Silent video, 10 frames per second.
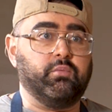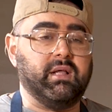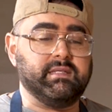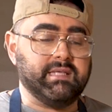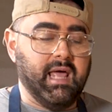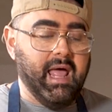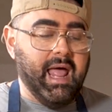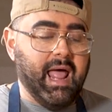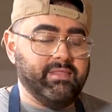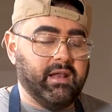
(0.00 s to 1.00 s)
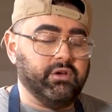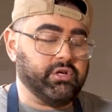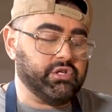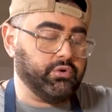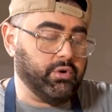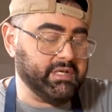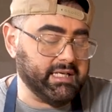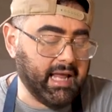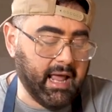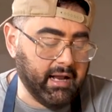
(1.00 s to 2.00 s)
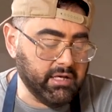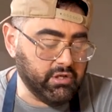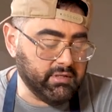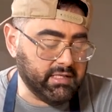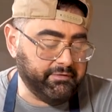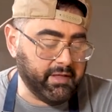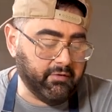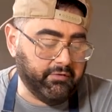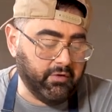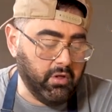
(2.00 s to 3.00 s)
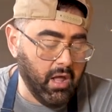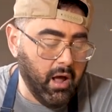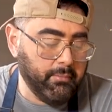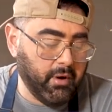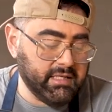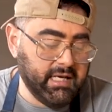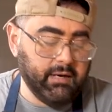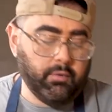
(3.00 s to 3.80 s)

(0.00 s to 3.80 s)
ones, and then you're sure to get a juicy, flavorful martini.